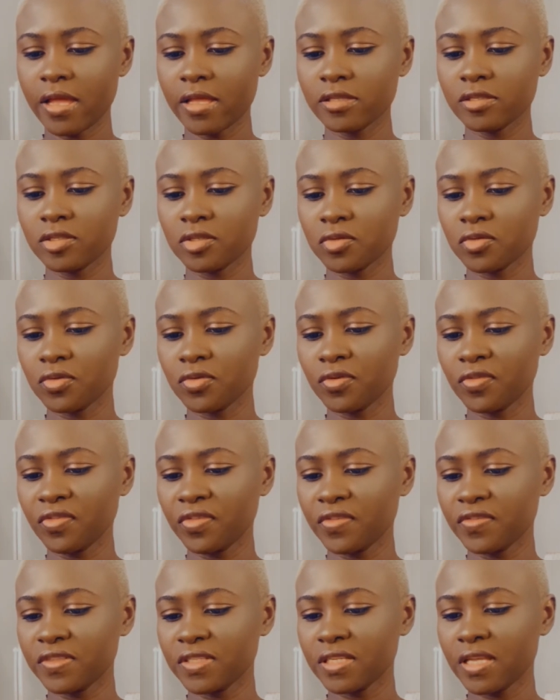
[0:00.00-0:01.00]

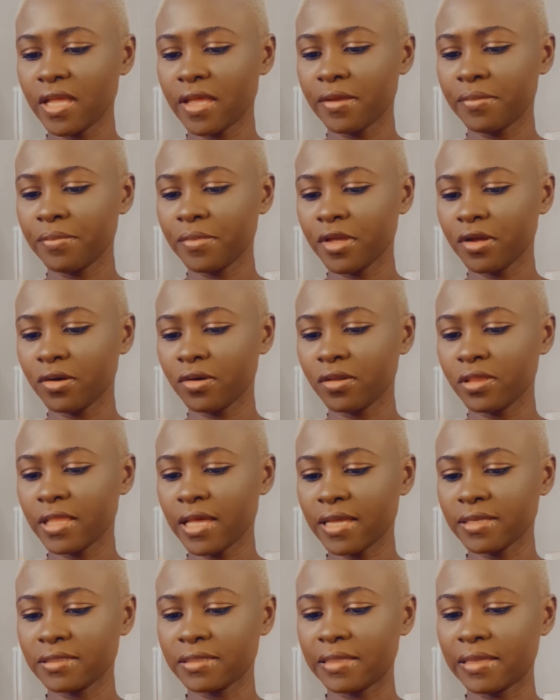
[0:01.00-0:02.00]
250 ml,
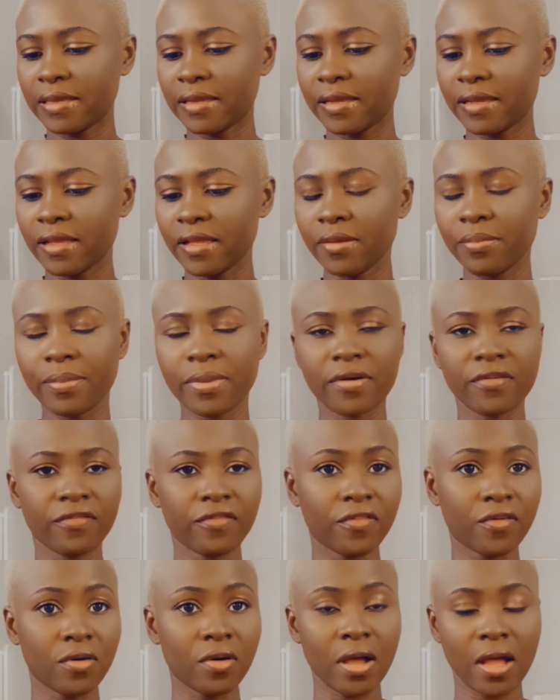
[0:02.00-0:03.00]
that's the
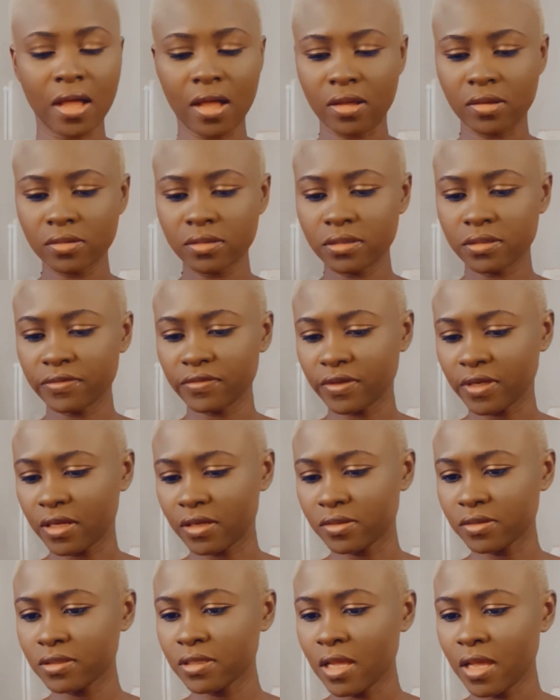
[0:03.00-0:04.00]
8.4 ounce
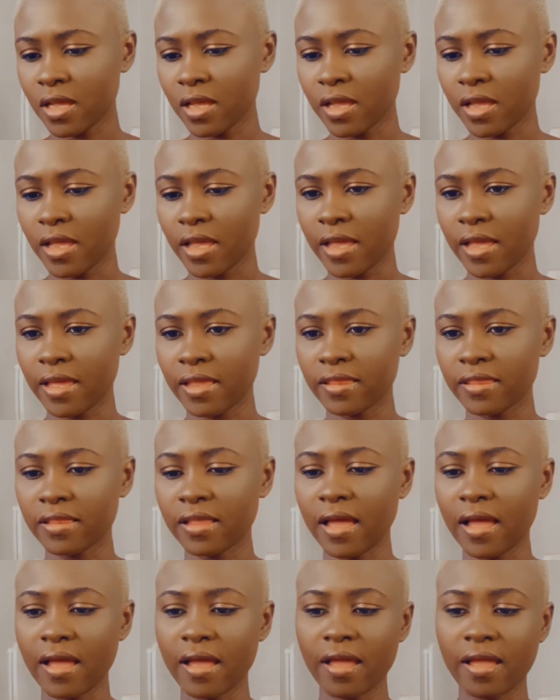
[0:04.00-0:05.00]
flounce, and
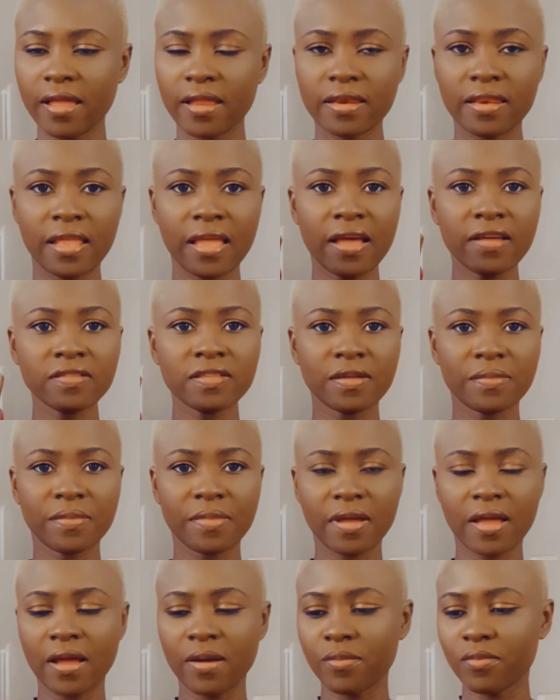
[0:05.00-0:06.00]
they have some
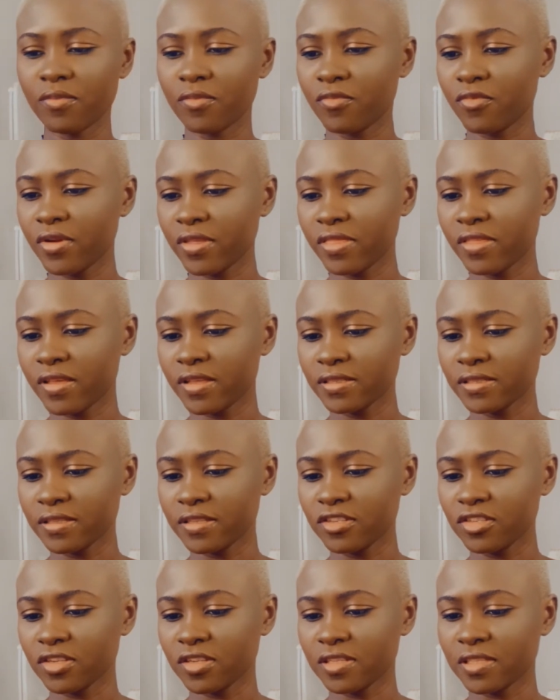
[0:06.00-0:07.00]
written
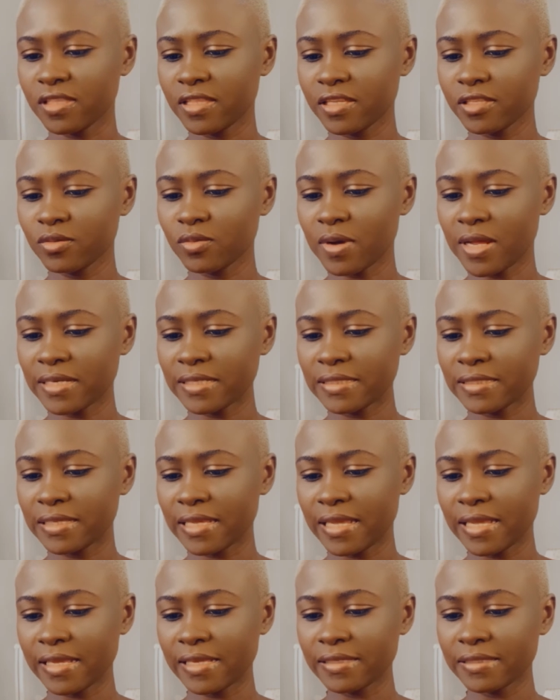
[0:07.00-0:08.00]
signatures. This one
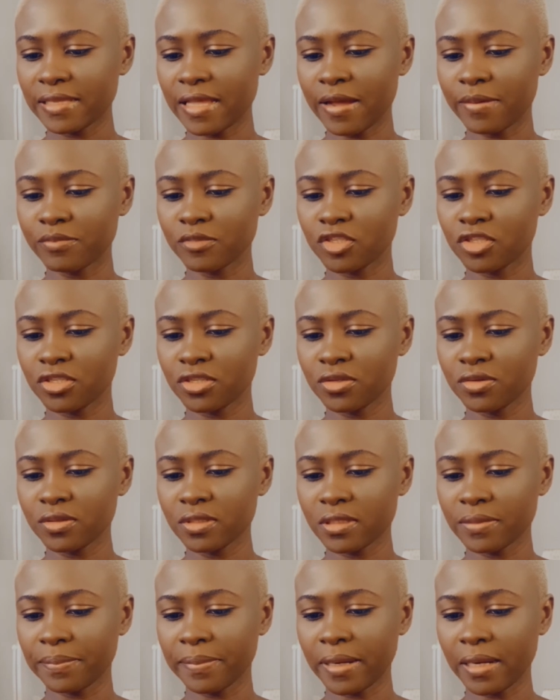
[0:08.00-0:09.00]
says
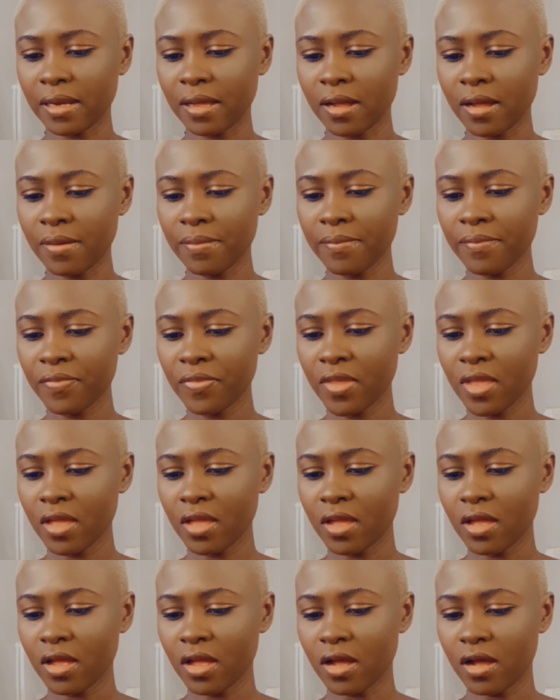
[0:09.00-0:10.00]
juiced plum,
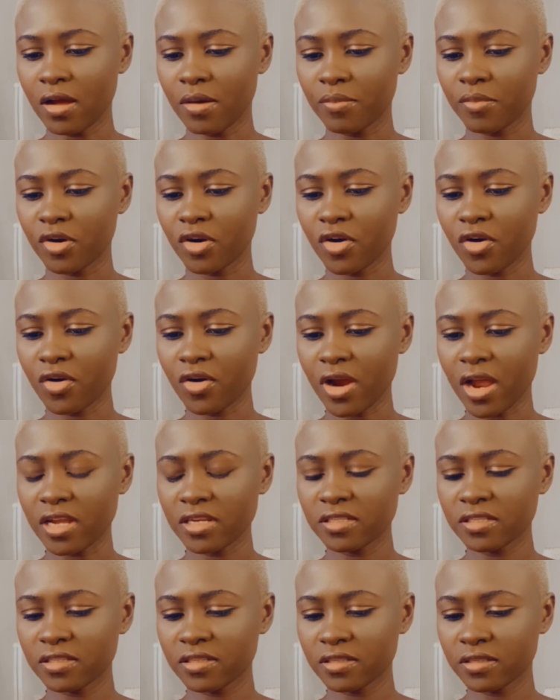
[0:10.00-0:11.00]

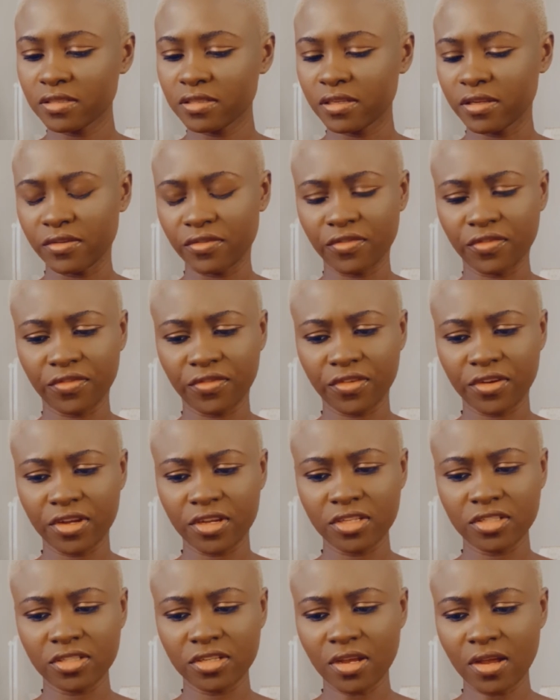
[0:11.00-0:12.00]
crushed, is it
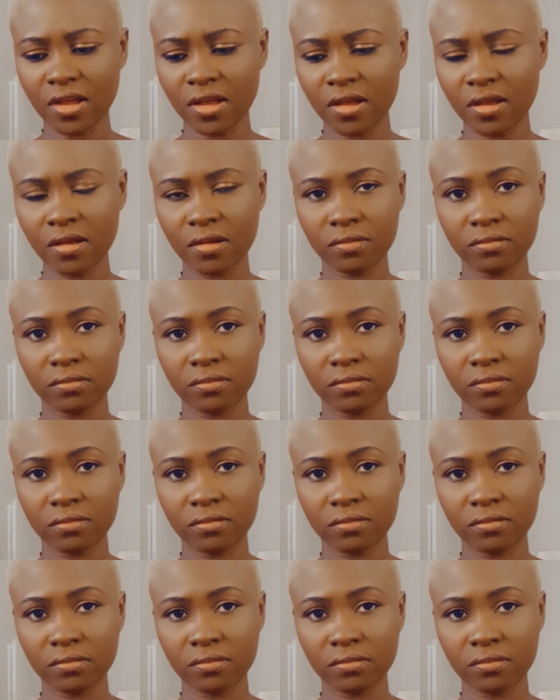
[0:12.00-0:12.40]
freesia,